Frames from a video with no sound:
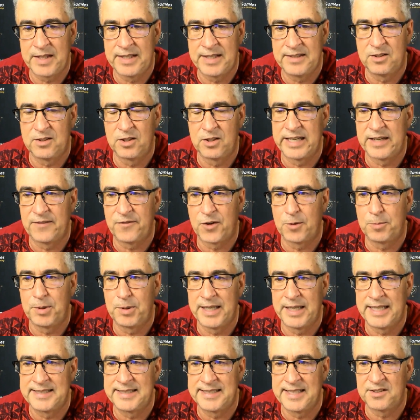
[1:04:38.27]
He's looking for
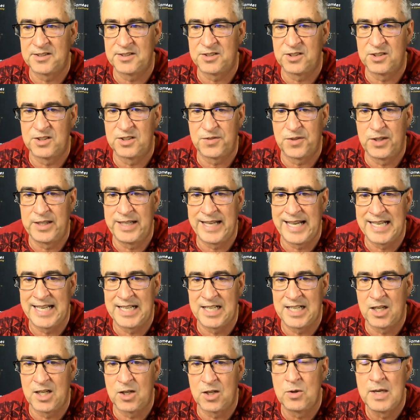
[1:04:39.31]
playtesters for
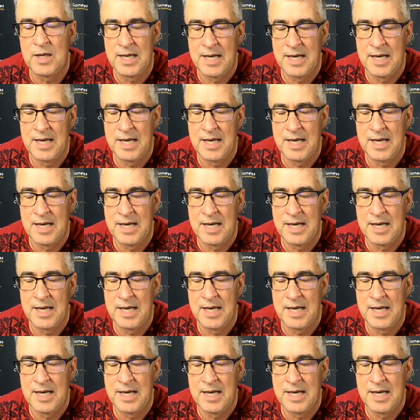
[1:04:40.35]
NATO